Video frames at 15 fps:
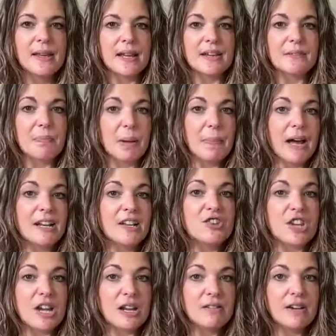Like my body
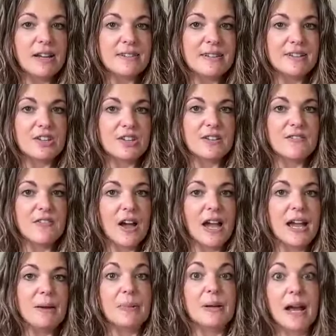generates it just
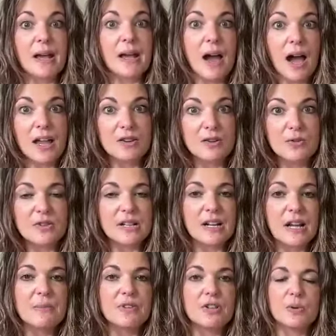fine, but I use it
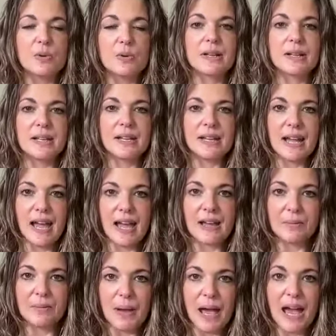up too quickly.
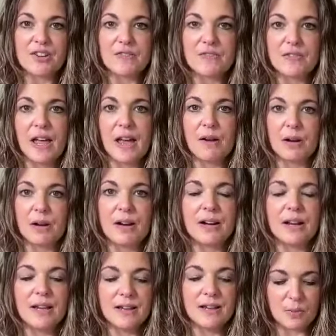And passion
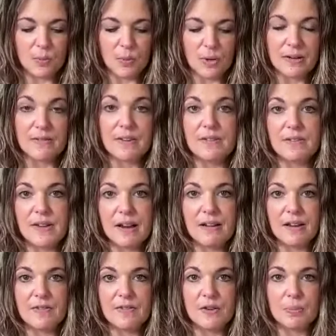flower is one of the
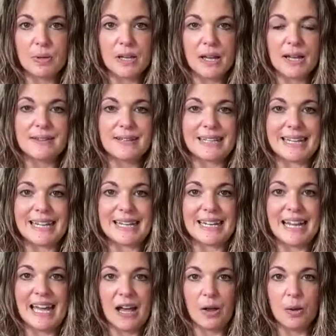very few plants that
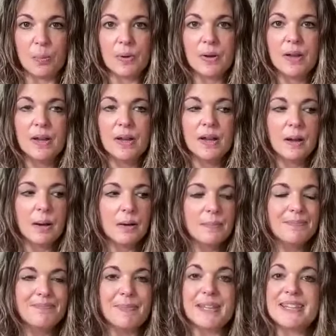can help
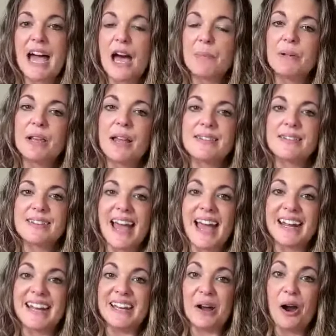metabolize
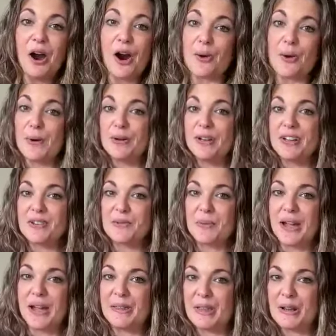that in a harmonious
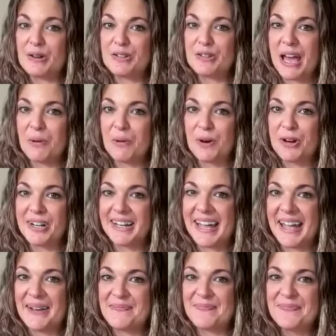way. There's that word
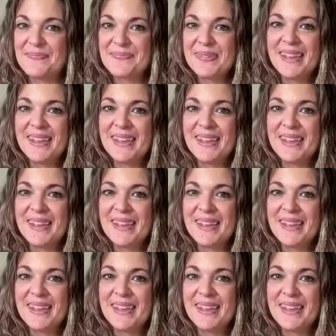again.